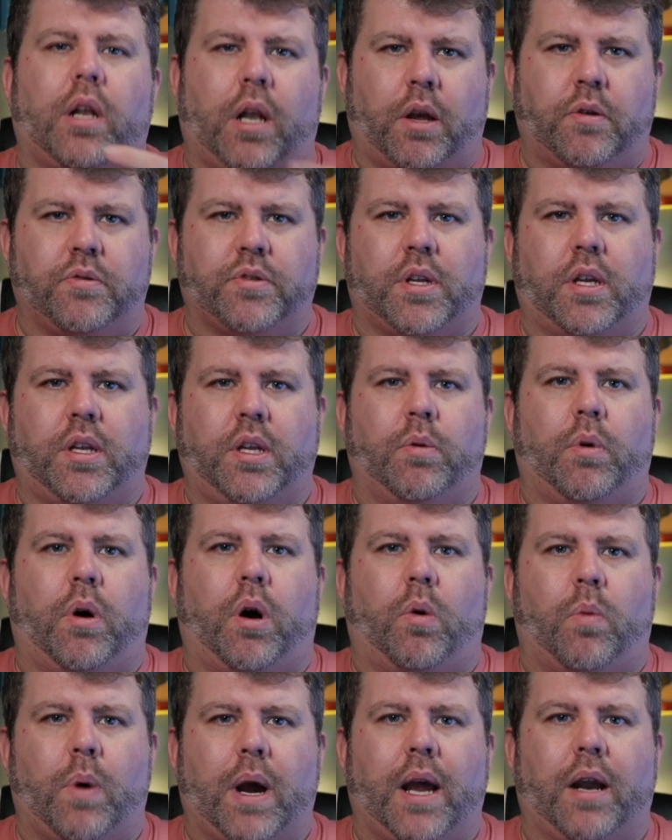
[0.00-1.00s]
clothes that you
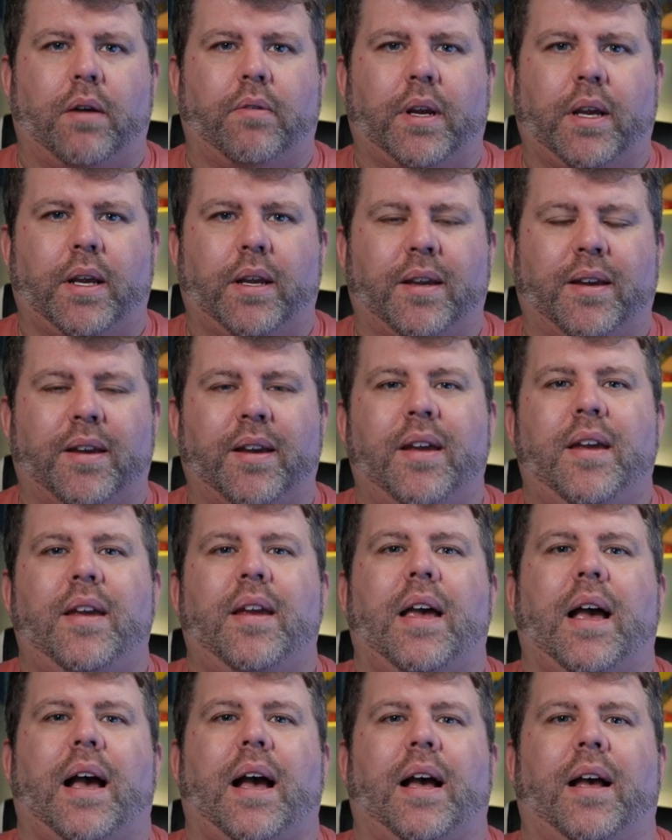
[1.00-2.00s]
are wearing,
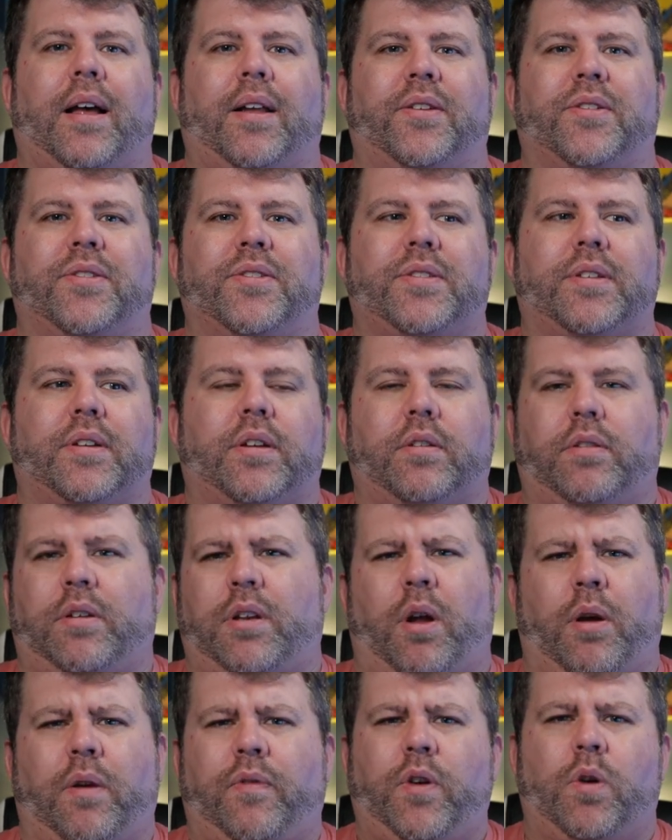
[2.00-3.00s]
and you
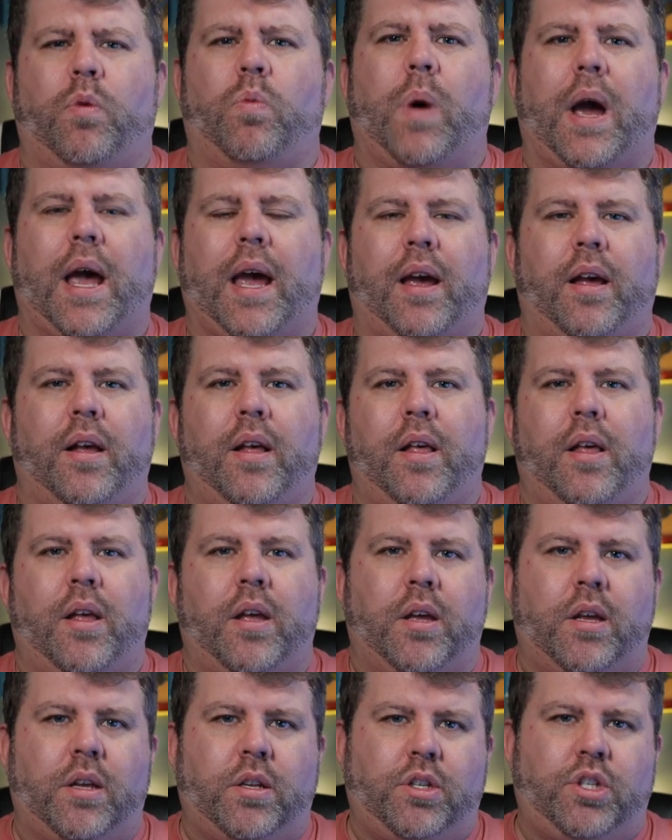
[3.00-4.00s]
know, if you wear
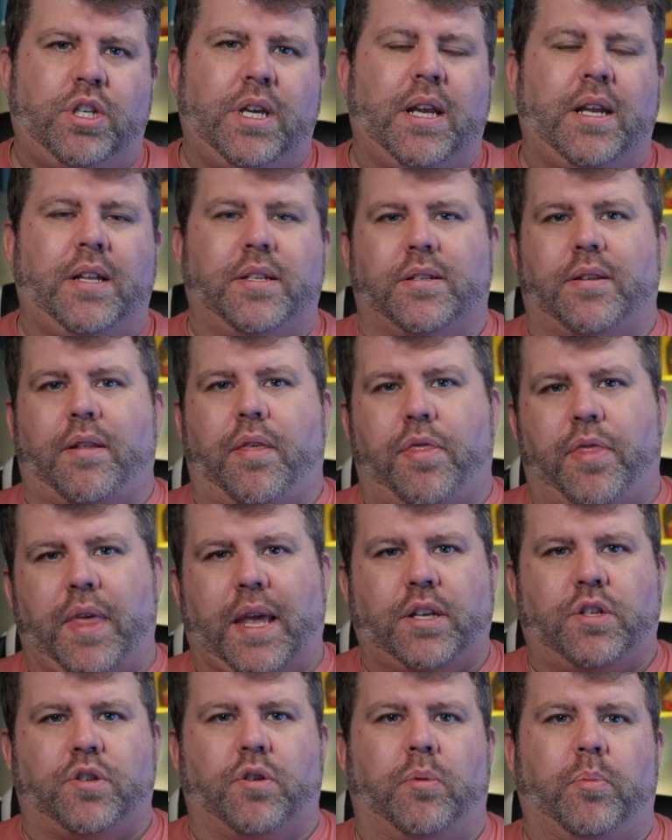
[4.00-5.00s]
jeans and a
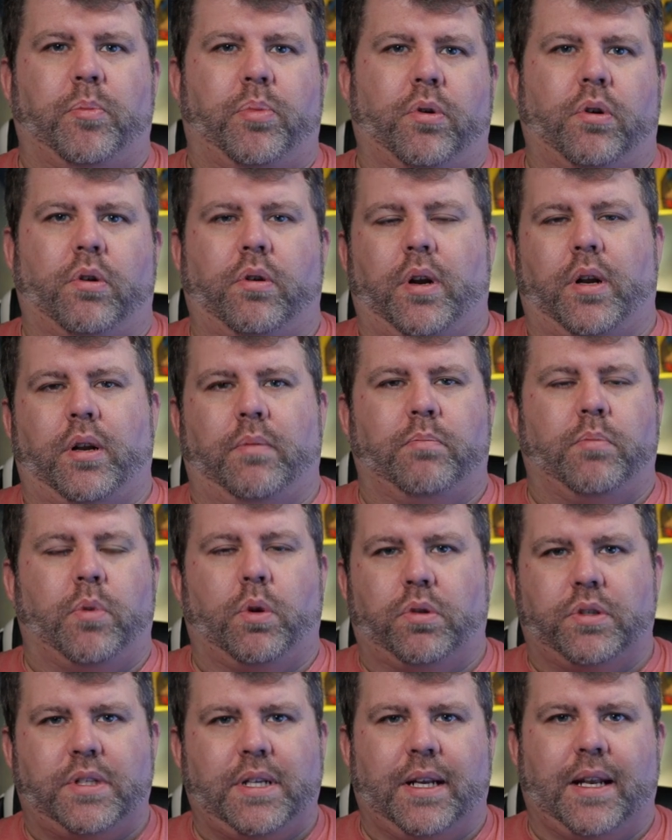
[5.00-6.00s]
thick jumper and
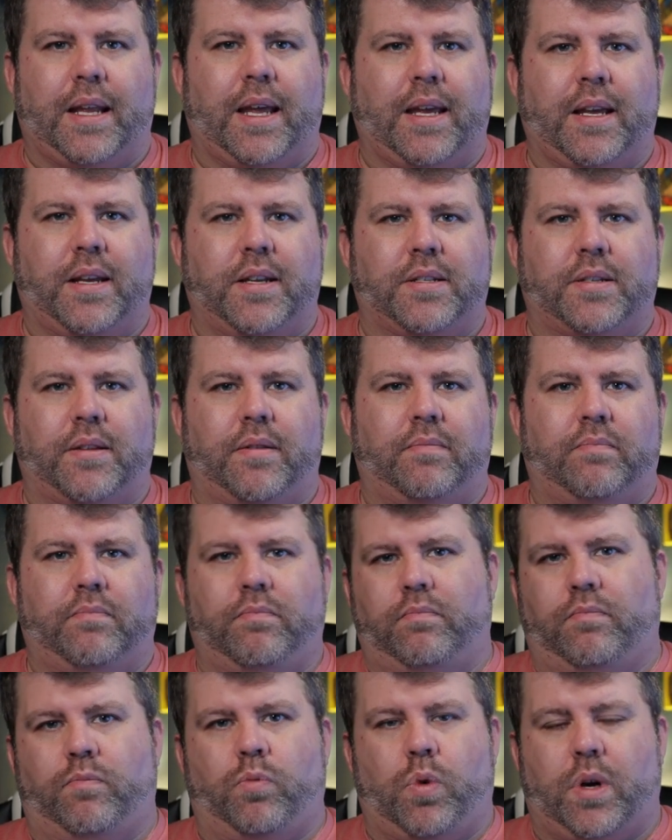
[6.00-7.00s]
multi-layers and
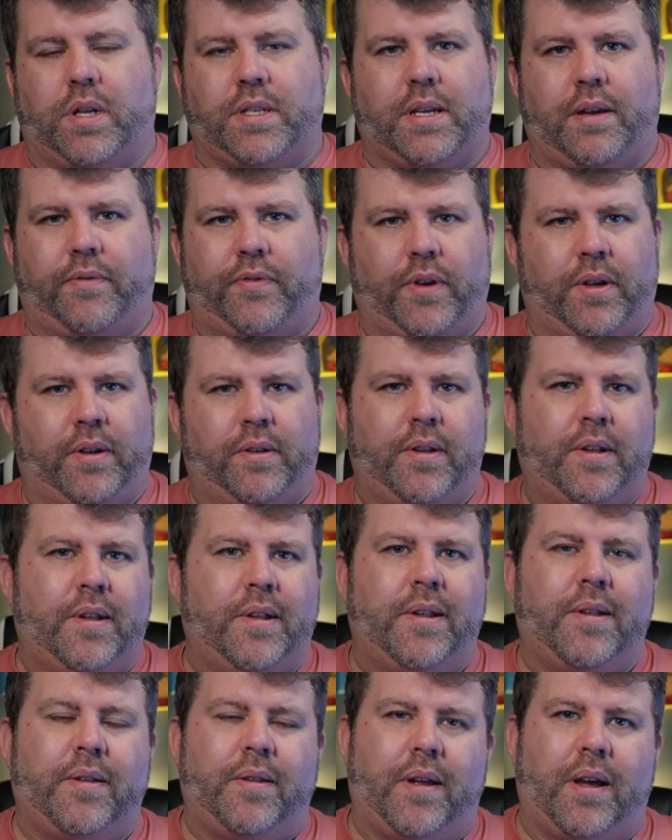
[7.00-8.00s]
whatever,
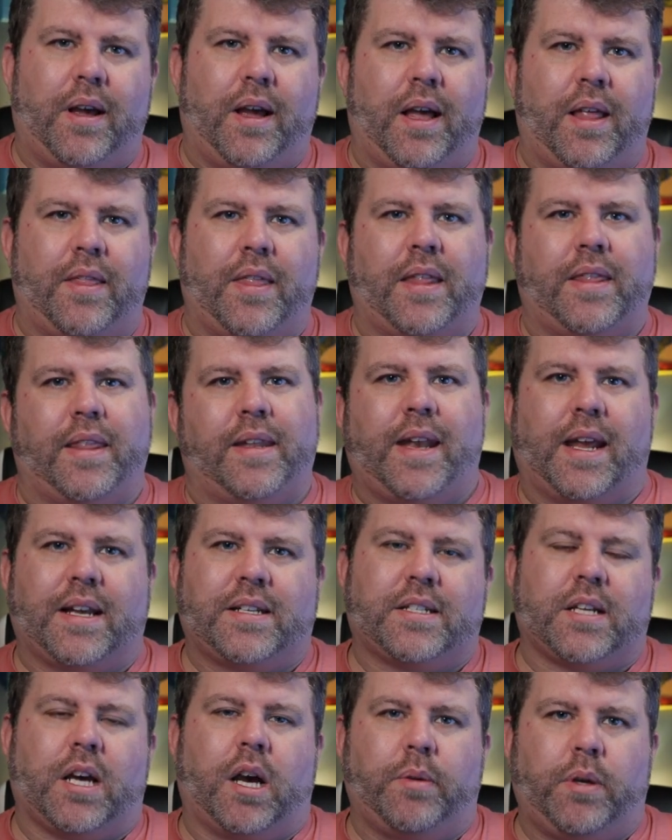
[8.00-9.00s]
and then the
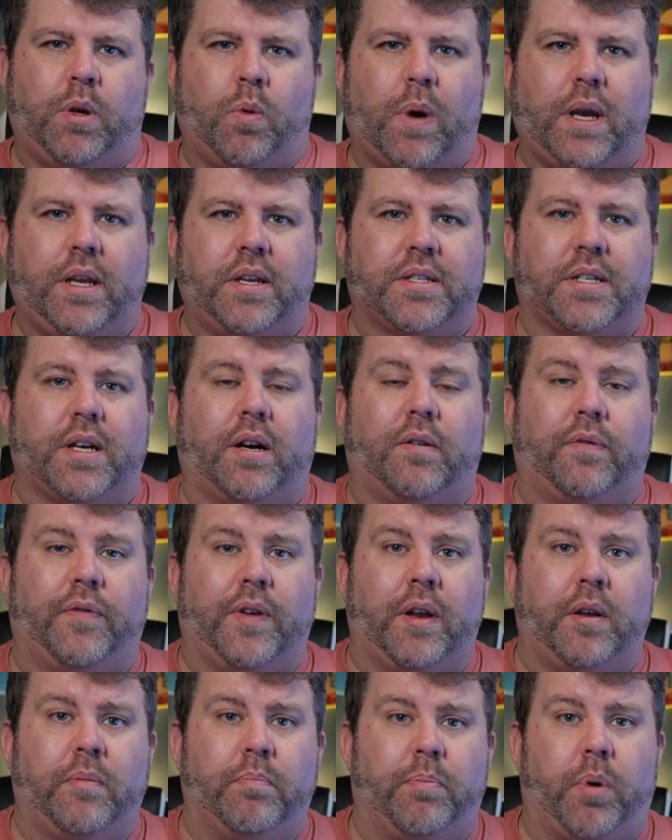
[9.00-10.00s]
next time you weigh yourself
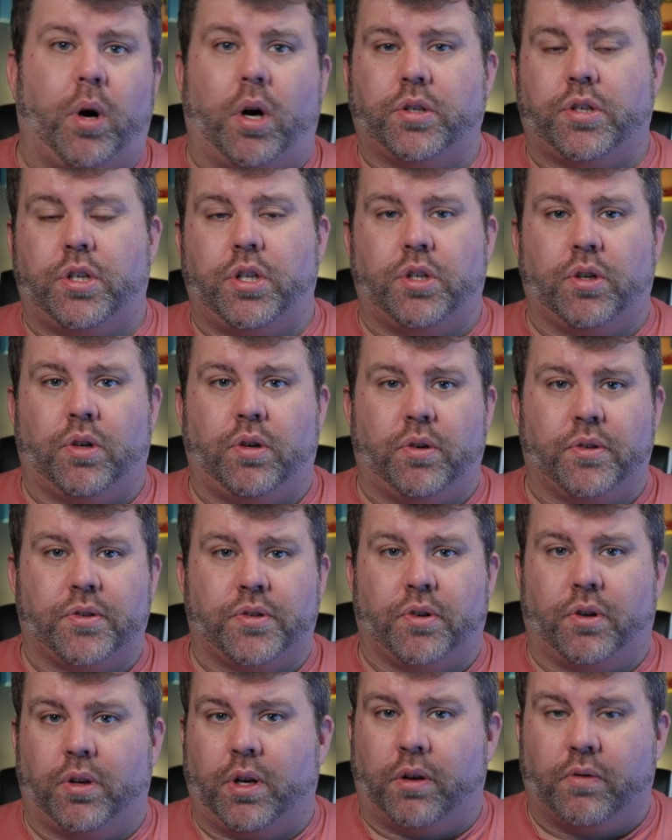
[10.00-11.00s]
in boxer
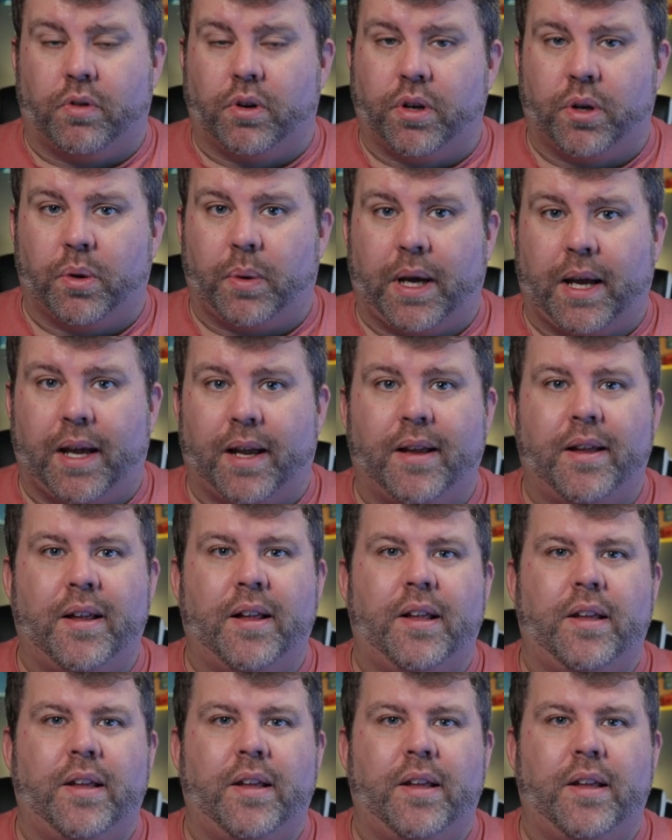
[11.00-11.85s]
shorts or your underwear,